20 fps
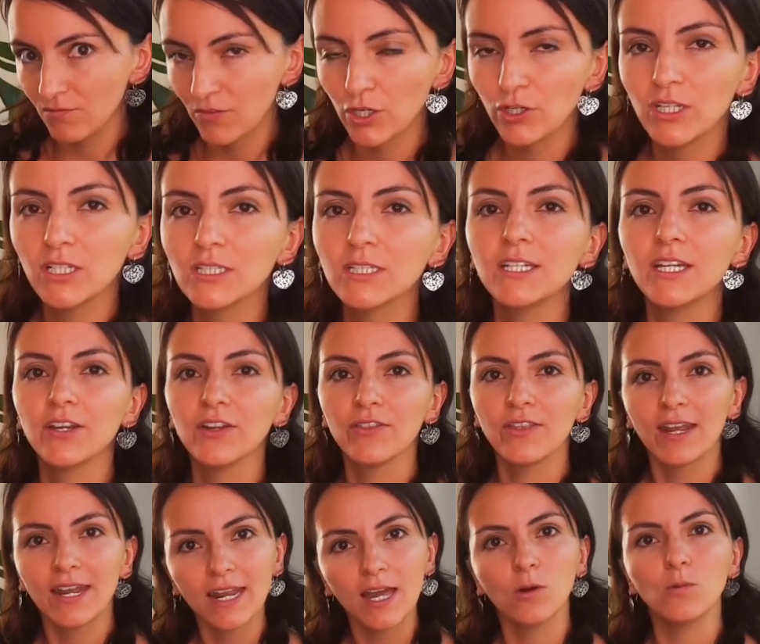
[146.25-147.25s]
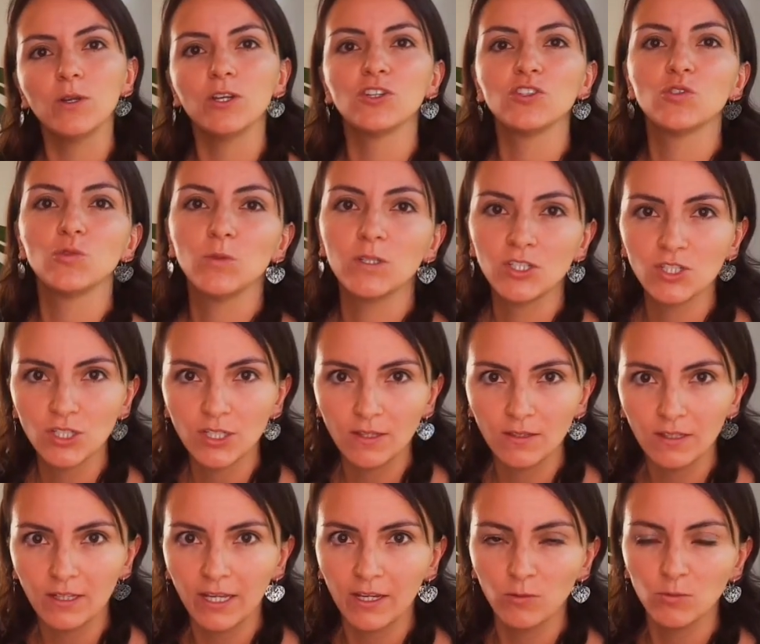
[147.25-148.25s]
very clear that now we're switching
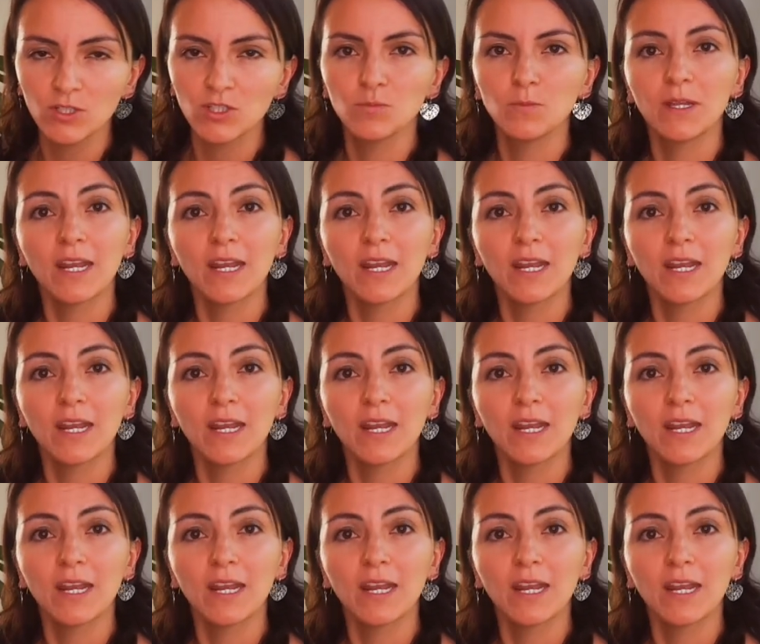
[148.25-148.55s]
the language.